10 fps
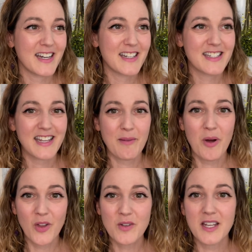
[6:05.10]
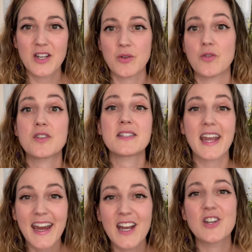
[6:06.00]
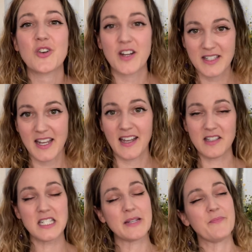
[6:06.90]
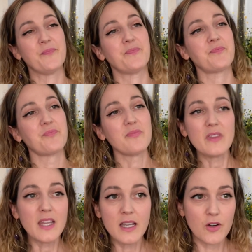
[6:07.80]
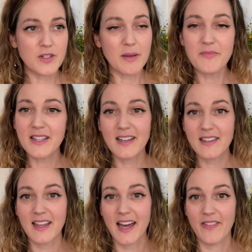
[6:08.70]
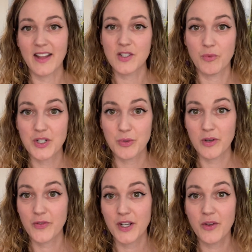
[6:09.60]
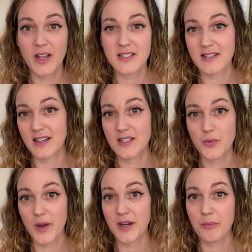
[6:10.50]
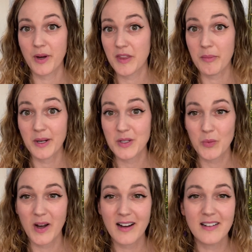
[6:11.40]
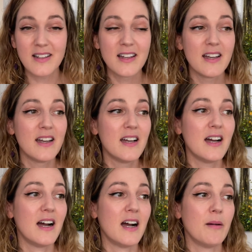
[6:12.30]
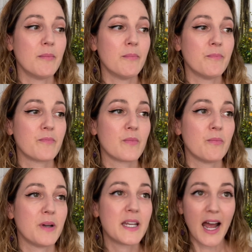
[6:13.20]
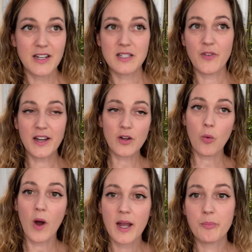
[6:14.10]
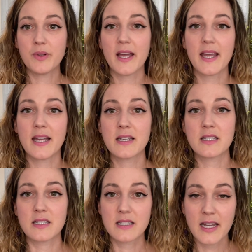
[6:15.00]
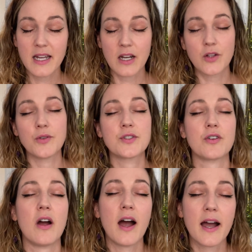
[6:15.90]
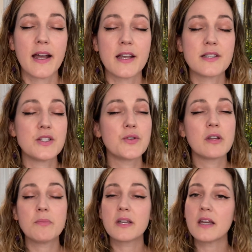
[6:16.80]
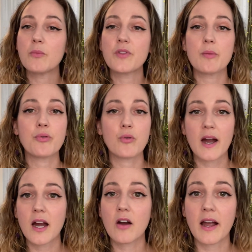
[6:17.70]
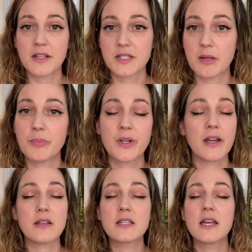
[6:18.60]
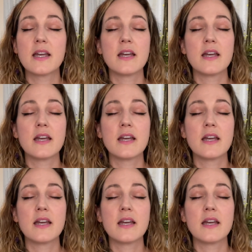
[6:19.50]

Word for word: did I just say? Palo Santo or sage or incense or something like that, and that's a ritual for you, that's a nice way to bring them in as well. But yeah, just find a quiet place to sit and close your eyes. And you can begin with a prayer as simple as,